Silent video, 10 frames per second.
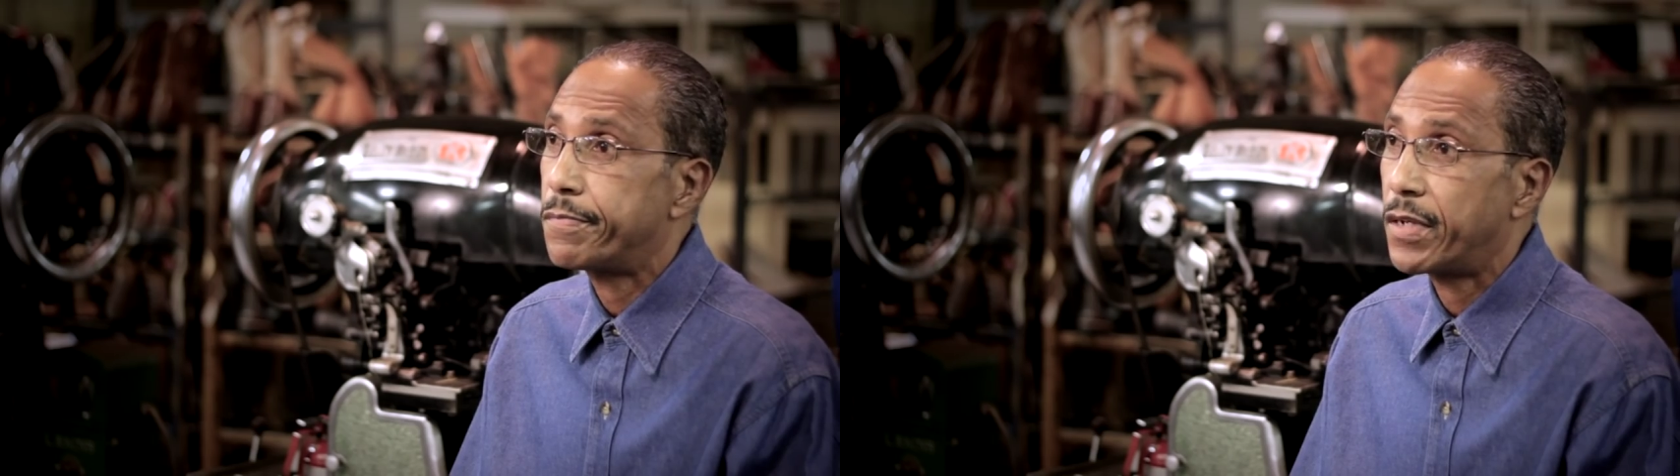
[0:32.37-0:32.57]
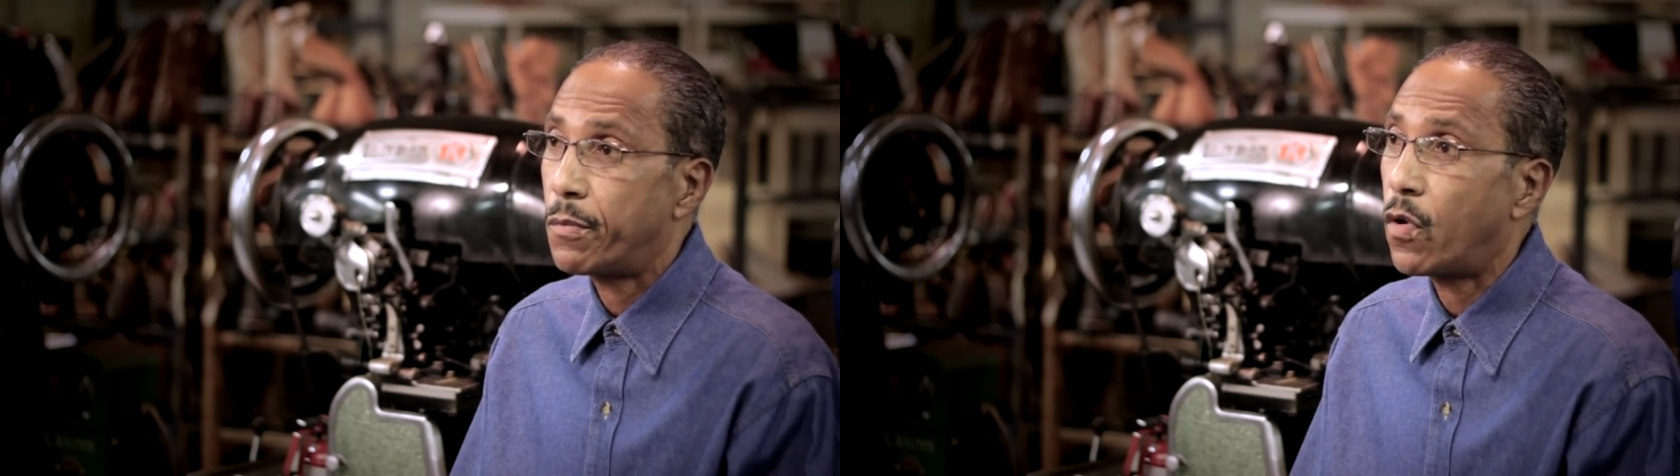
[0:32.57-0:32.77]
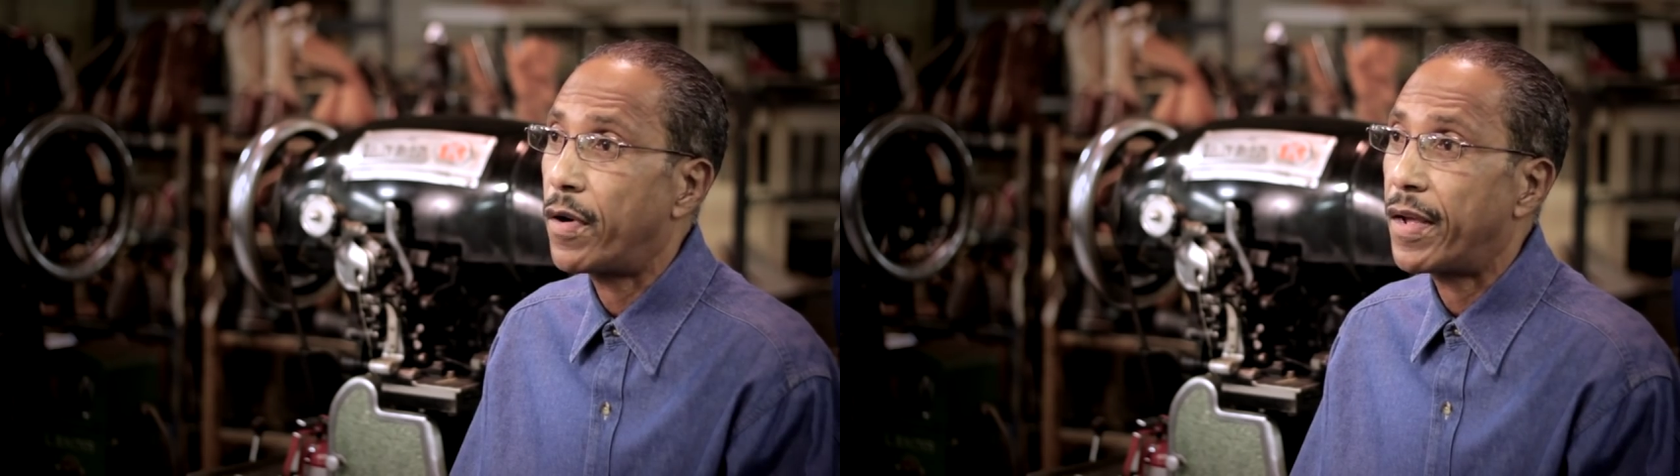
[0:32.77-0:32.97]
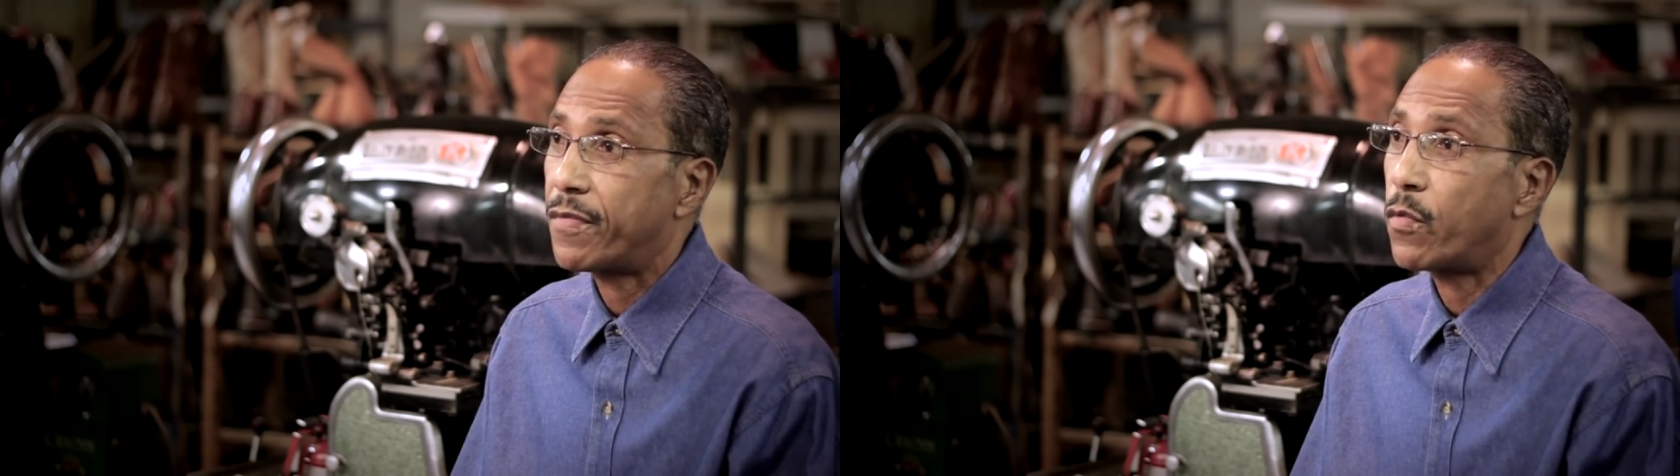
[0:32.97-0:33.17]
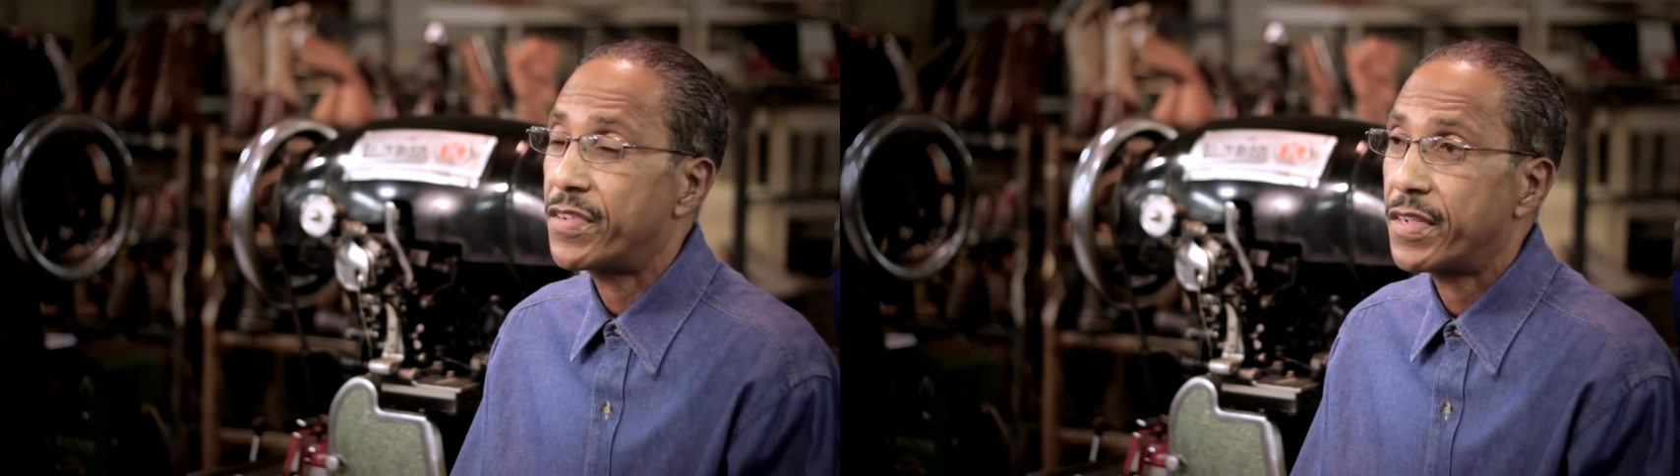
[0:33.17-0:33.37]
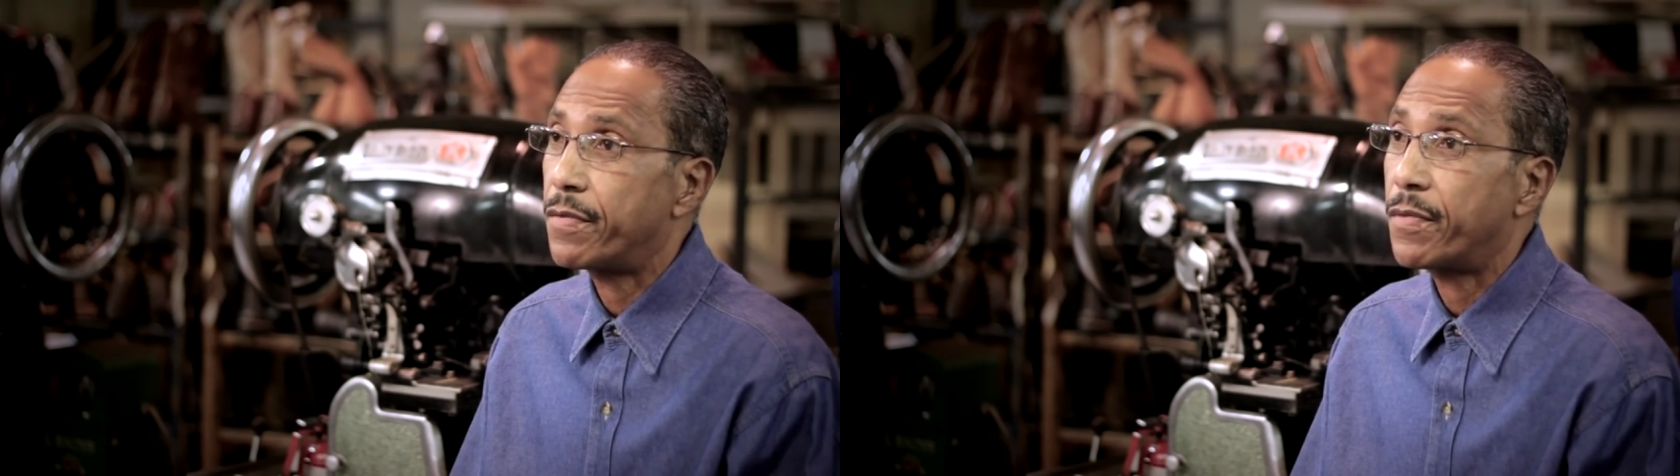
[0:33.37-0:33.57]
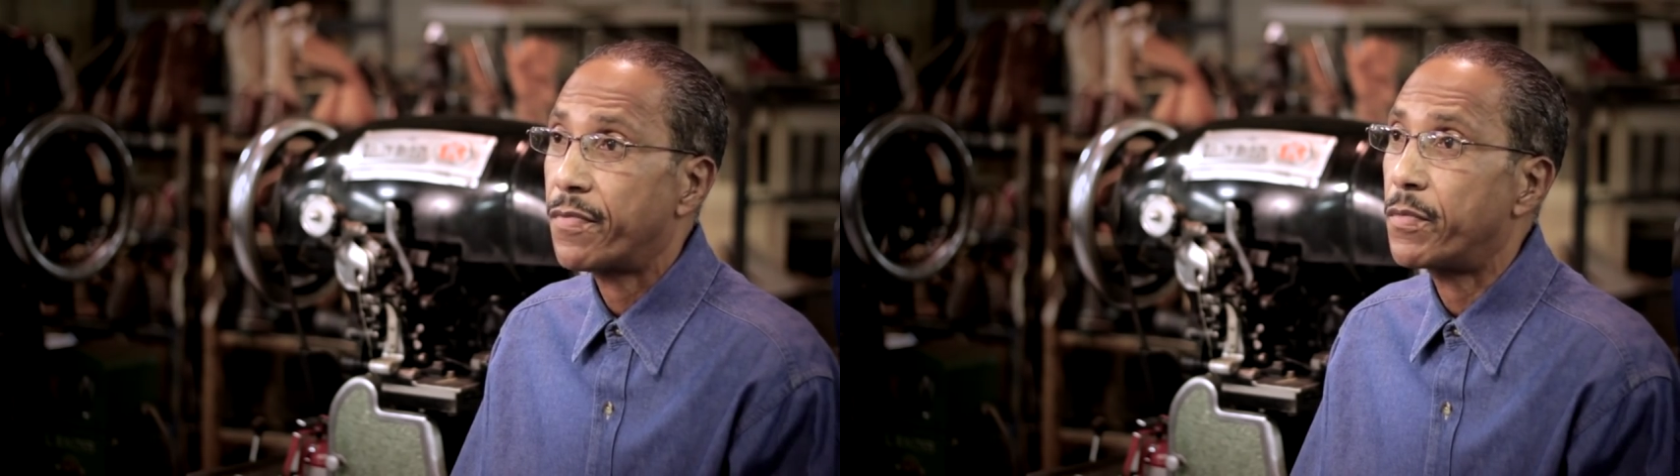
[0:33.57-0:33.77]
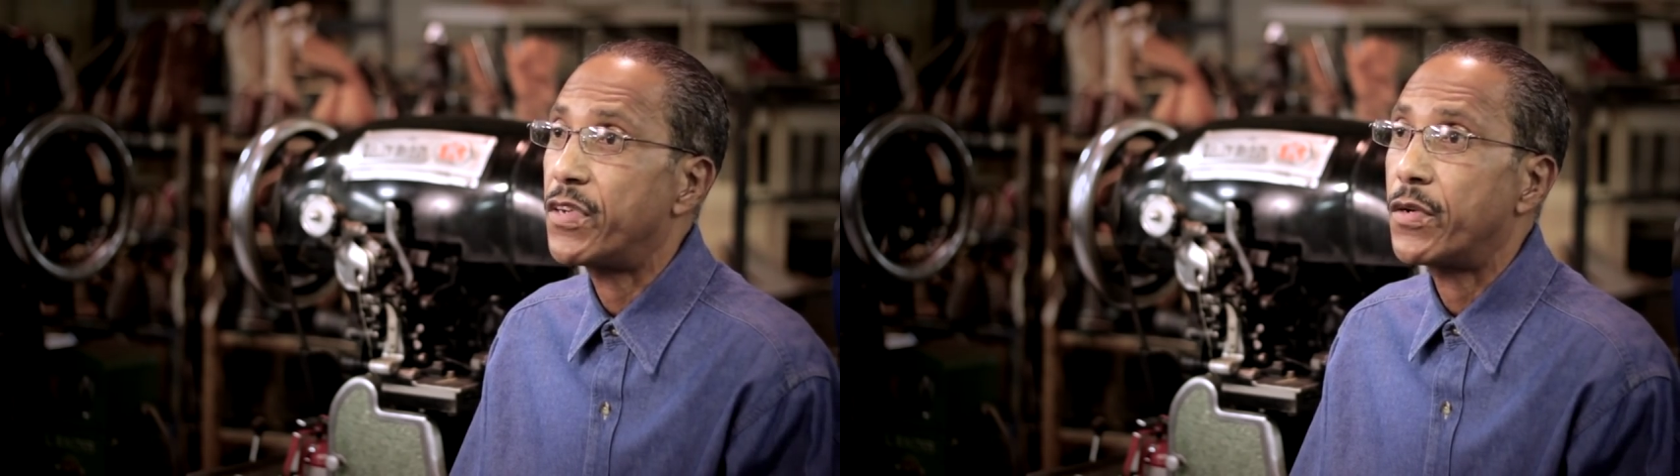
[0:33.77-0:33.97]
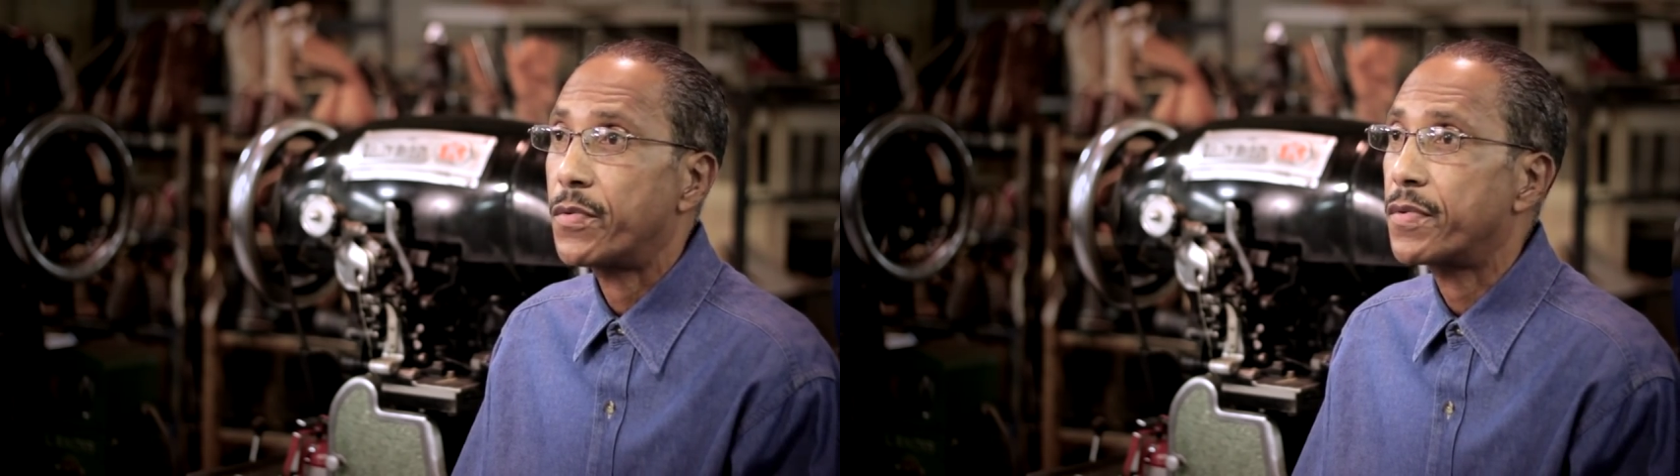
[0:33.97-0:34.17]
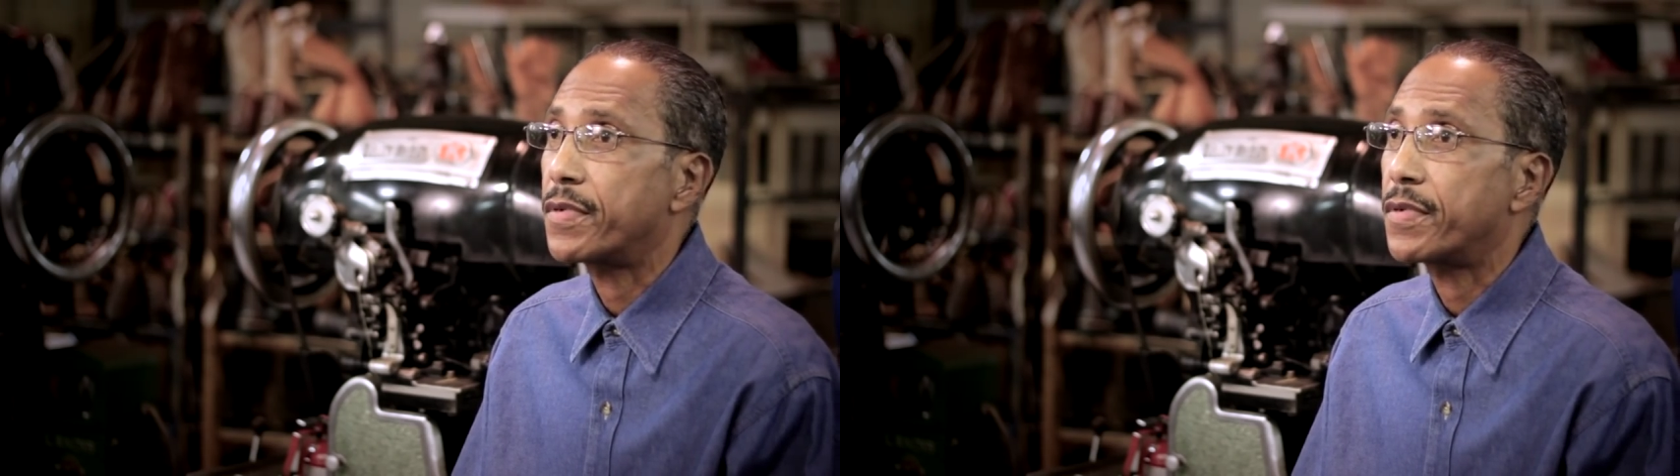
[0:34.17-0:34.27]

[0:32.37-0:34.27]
put them on after receiving them from you.